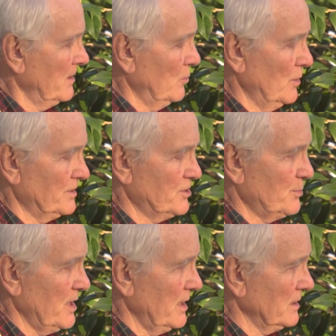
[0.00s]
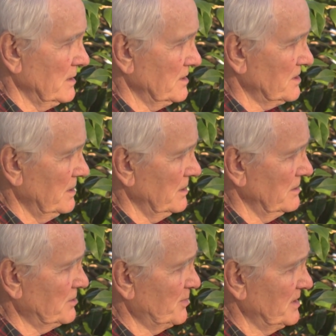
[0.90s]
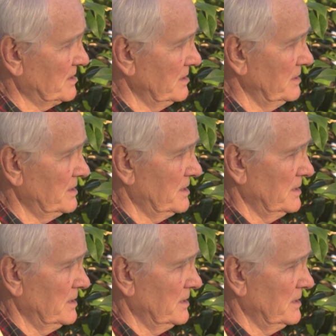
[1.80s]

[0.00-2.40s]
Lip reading: with japonicas and other species